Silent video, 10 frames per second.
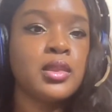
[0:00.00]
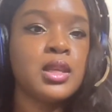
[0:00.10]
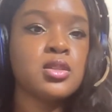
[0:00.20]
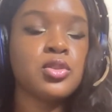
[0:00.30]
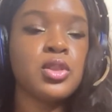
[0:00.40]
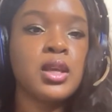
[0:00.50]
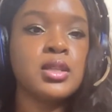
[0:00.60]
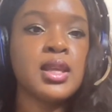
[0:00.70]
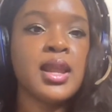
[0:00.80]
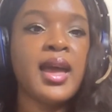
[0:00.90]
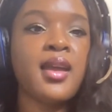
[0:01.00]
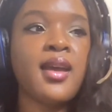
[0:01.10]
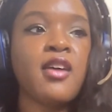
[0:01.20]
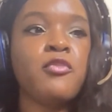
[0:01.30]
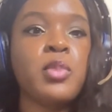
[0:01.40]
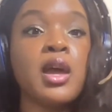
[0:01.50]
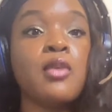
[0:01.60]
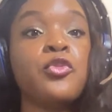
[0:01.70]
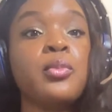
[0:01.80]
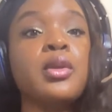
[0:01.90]
These are things that I have become
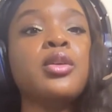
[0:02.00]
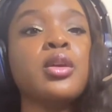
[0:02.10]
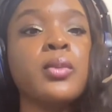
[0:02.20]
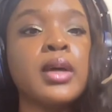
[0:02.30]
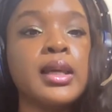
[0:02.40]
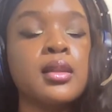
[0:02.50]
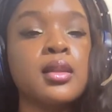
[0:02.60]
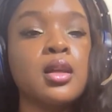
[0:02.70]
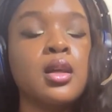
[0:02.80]
familiar with.